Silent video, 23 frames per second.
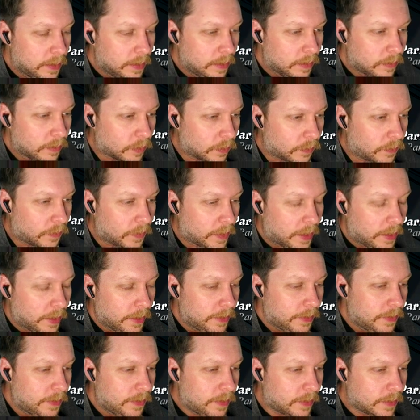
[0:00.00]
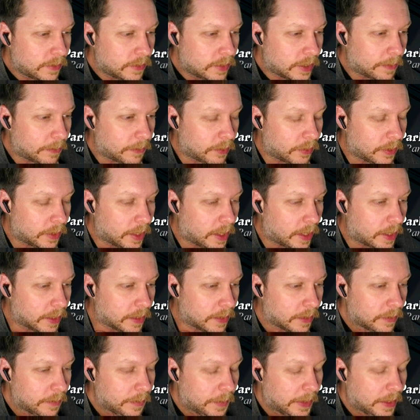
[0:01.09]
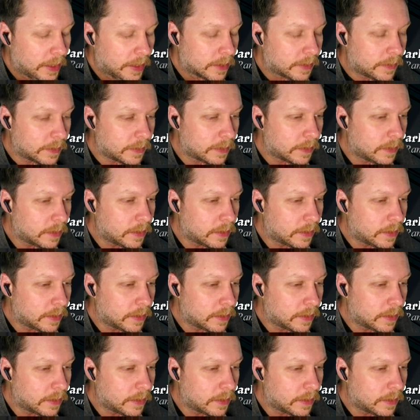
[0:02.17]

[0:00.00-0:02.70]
So false, gems are not in this box.